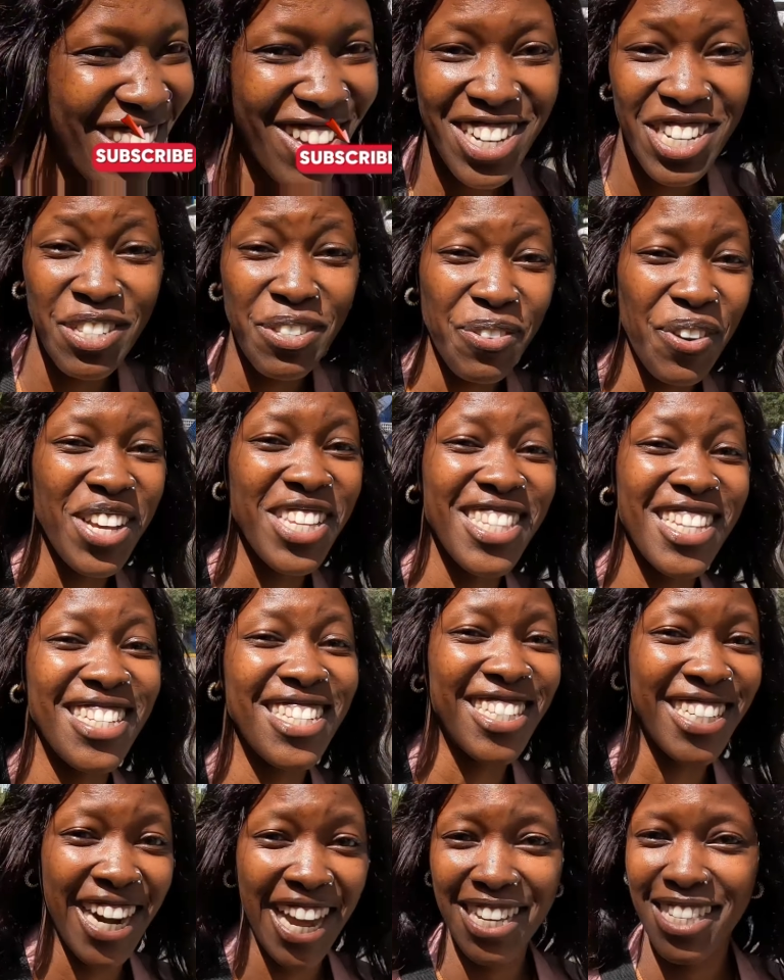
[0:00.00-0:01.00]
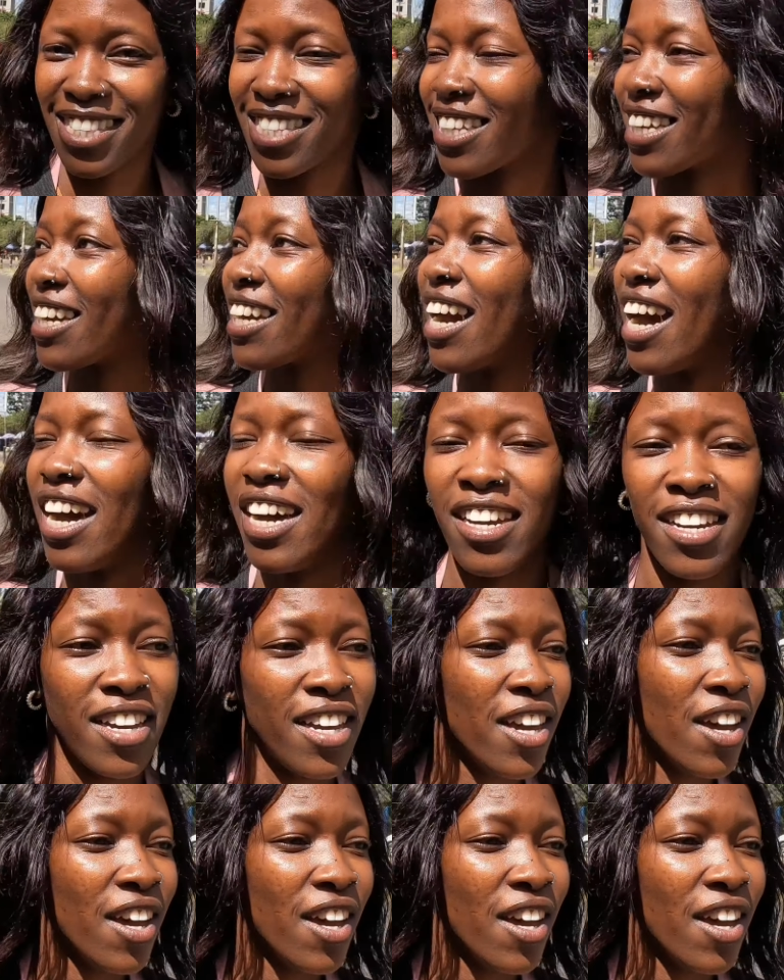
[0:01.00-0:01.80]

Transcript: I thought it was cuisine, interesting. Huh?